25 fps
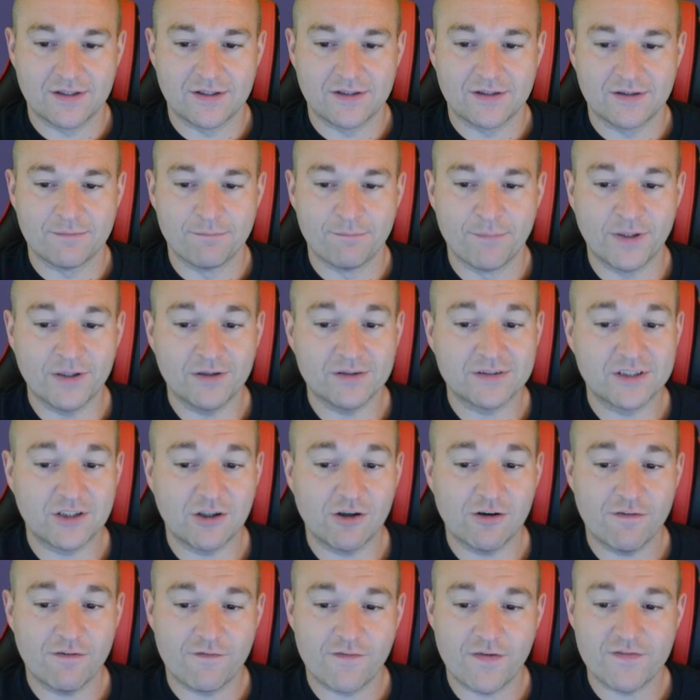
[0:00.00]
Middle
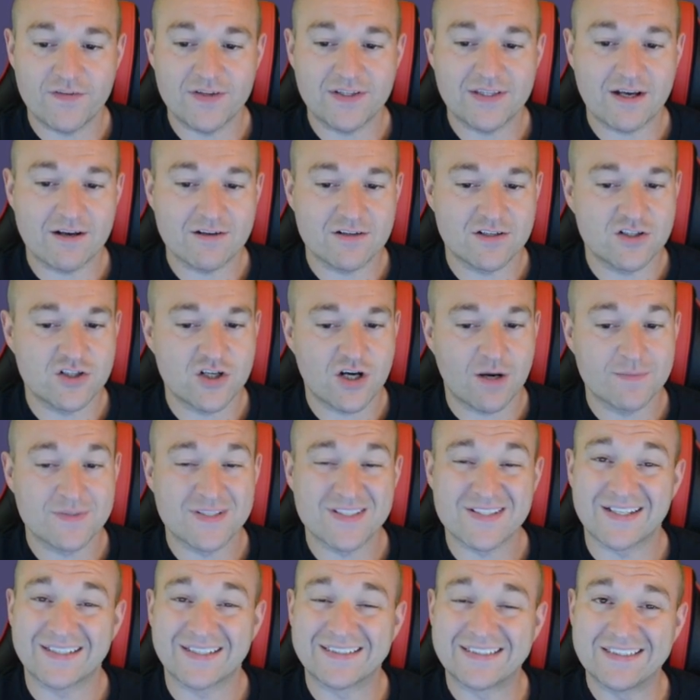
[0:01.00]
tier, 50,000 gems
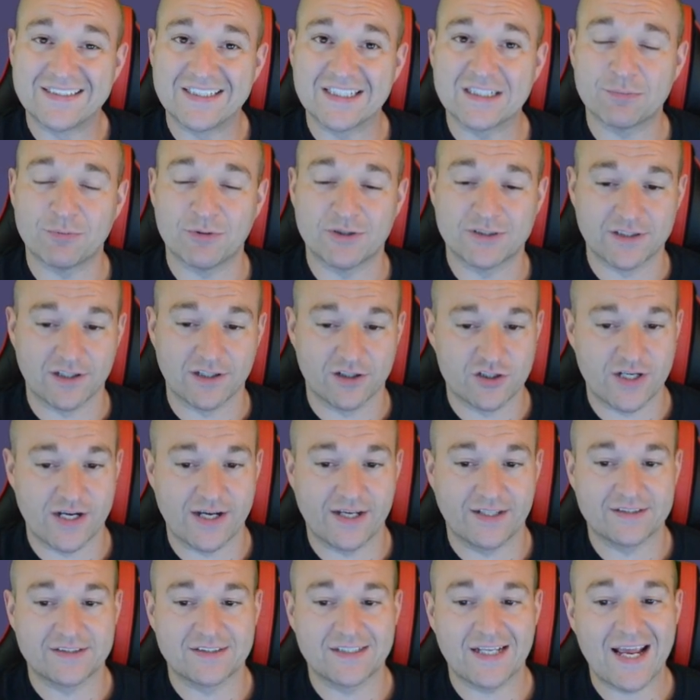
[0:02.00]
is a 6%
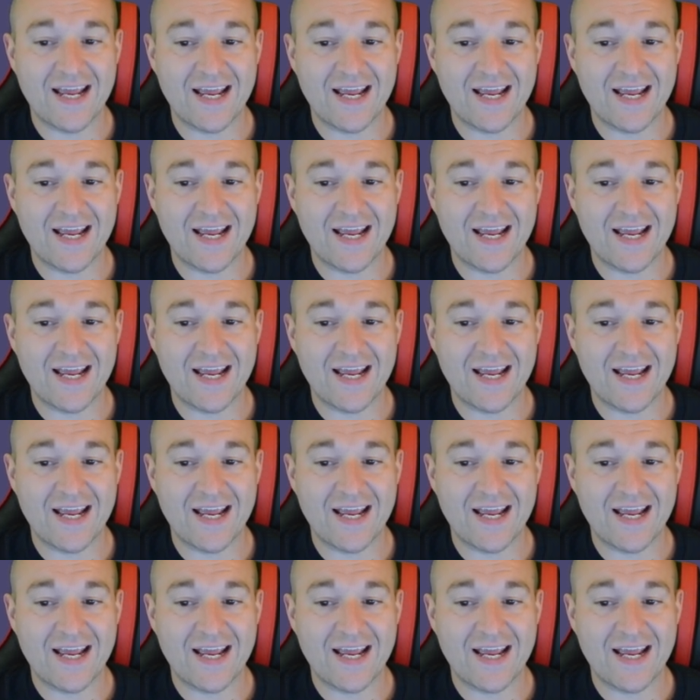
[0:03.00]
chance,